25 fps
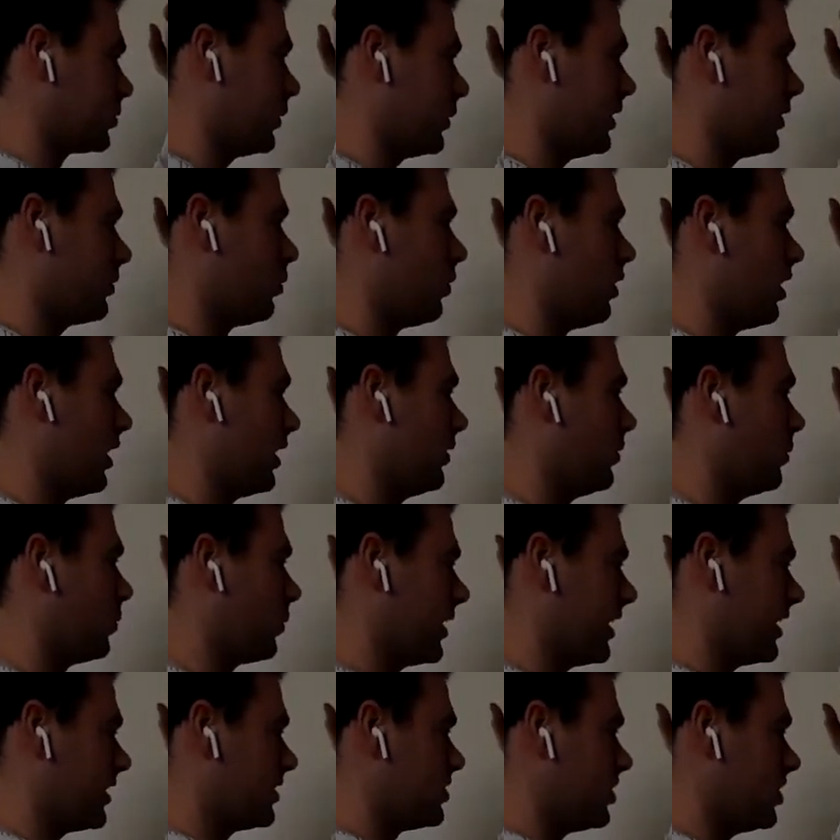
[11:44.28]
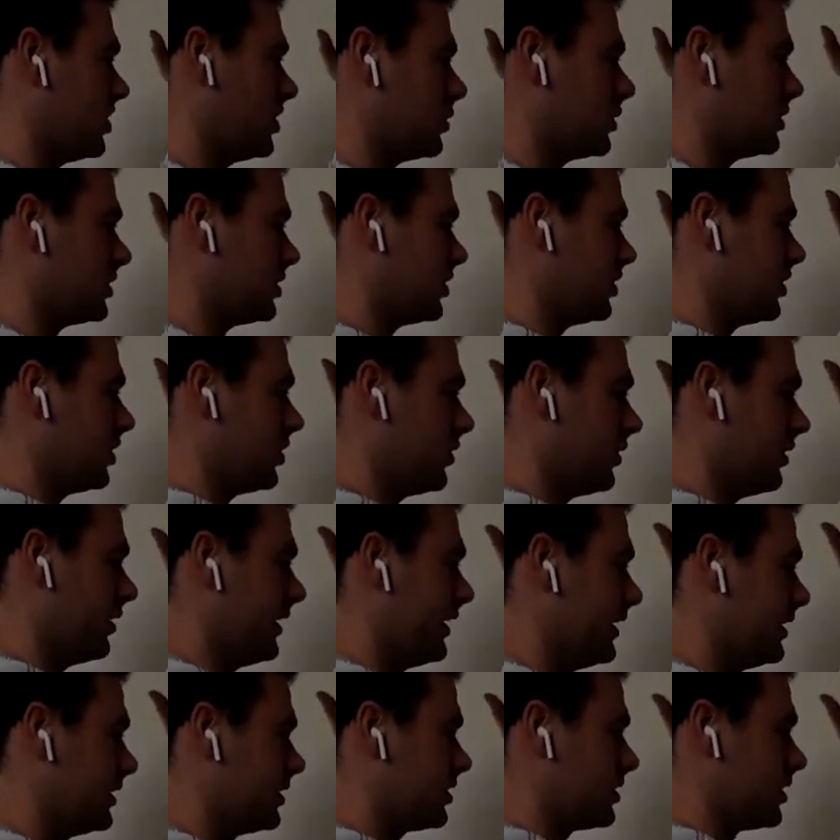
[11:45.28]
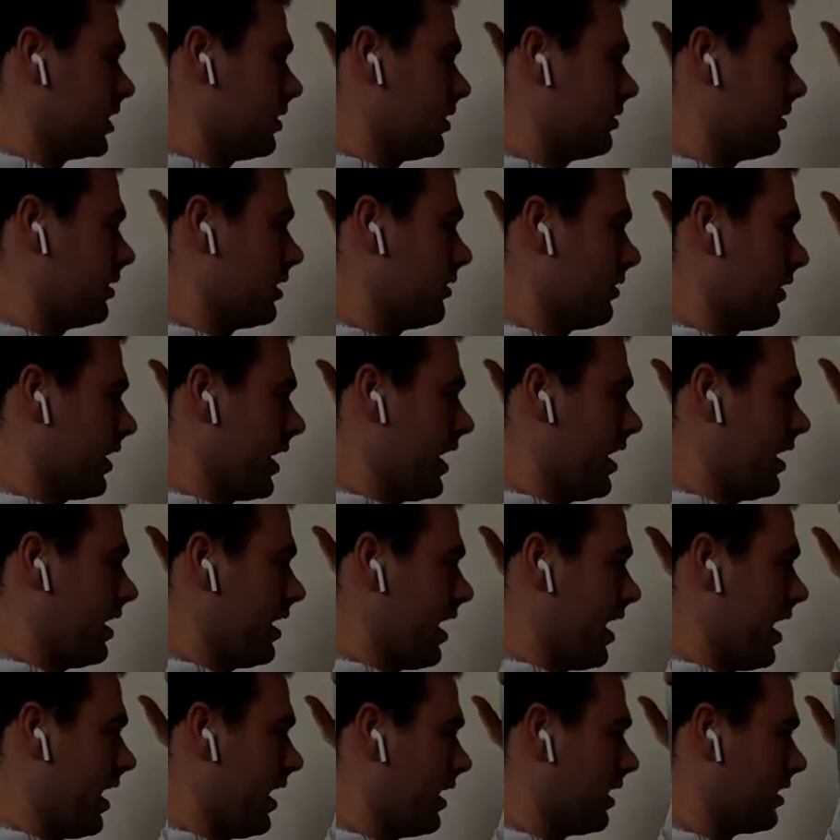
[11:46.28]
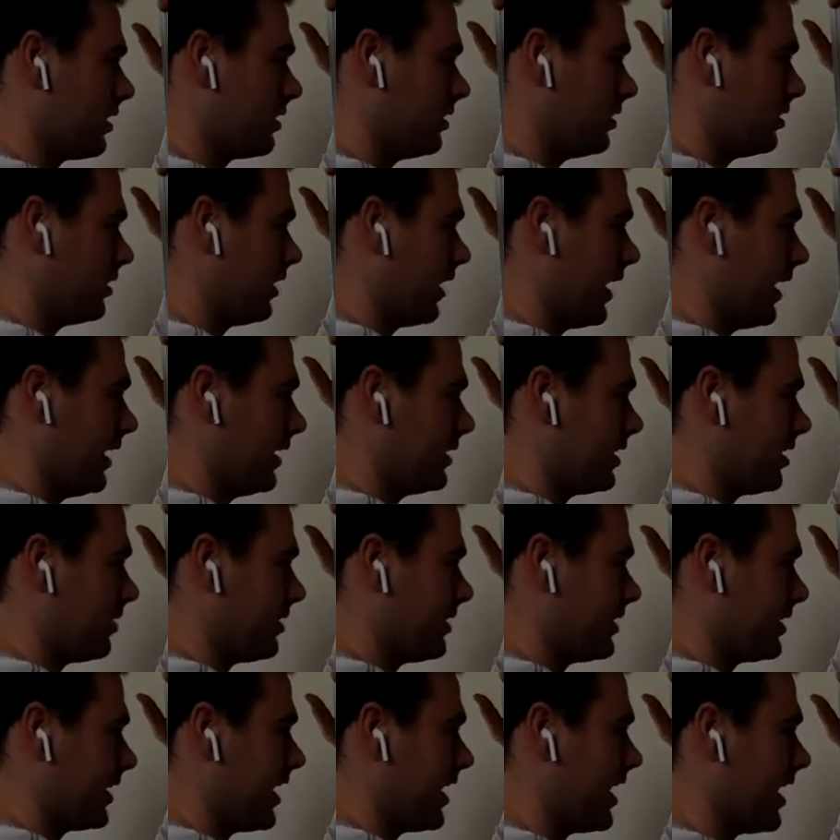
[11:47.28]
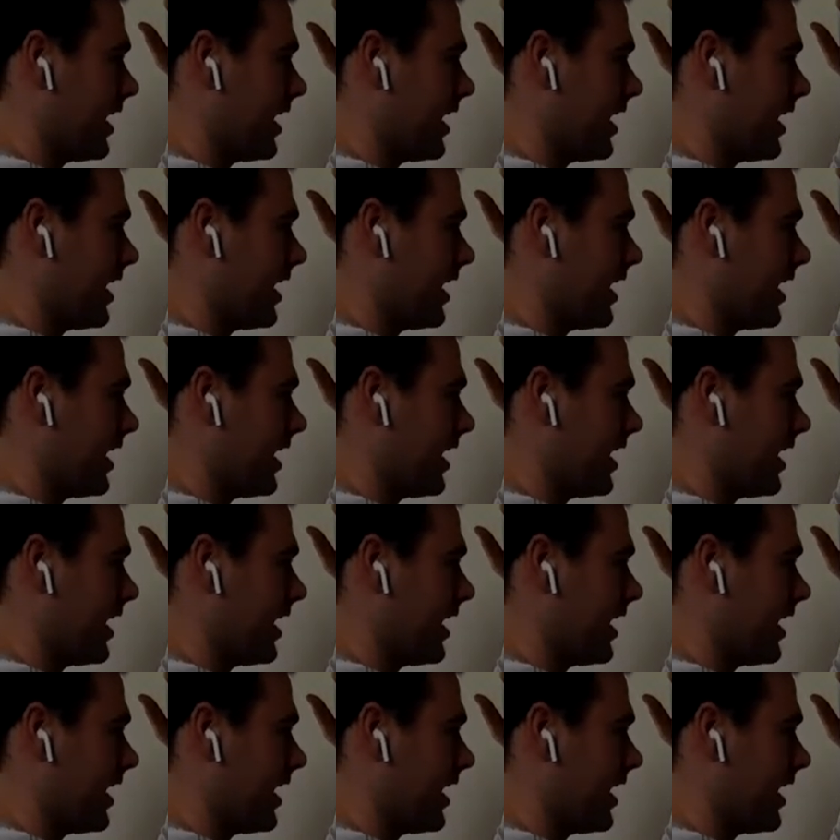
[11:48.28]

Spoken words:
much week 1. Week 2 was annuities. So know A angle, A double